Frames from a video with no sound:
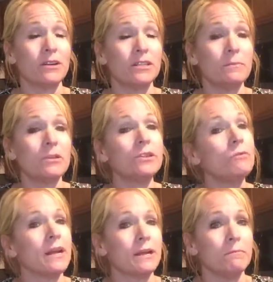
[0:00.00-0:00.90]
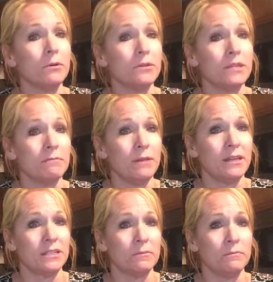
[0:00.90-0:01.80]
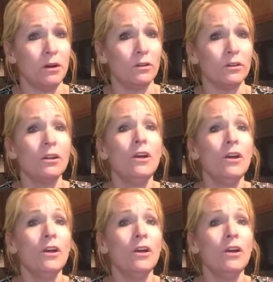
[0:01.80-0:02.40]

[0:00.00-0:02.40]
especially when I can pulse it and make it smaller